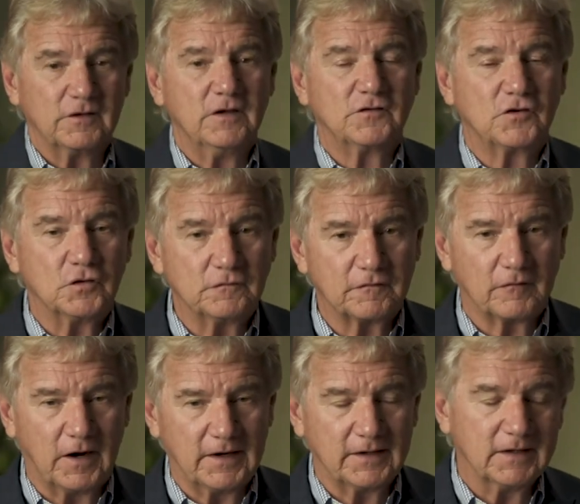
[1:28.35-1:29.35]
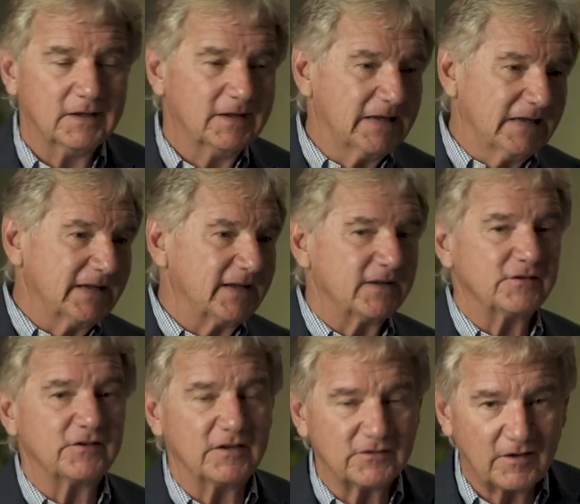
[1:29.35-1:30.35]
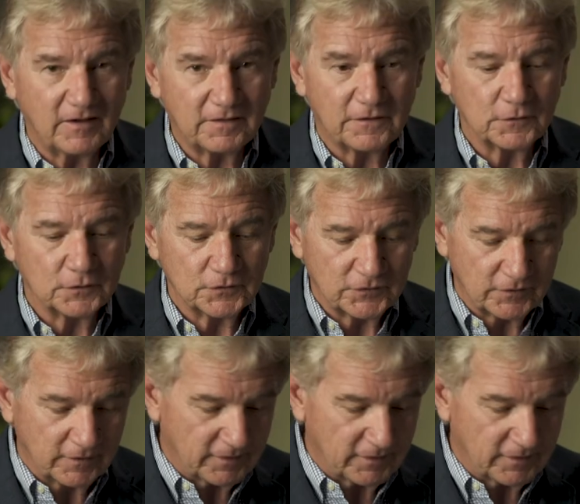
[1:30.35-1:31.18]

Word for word: It's Good Friday. He says, I thirst.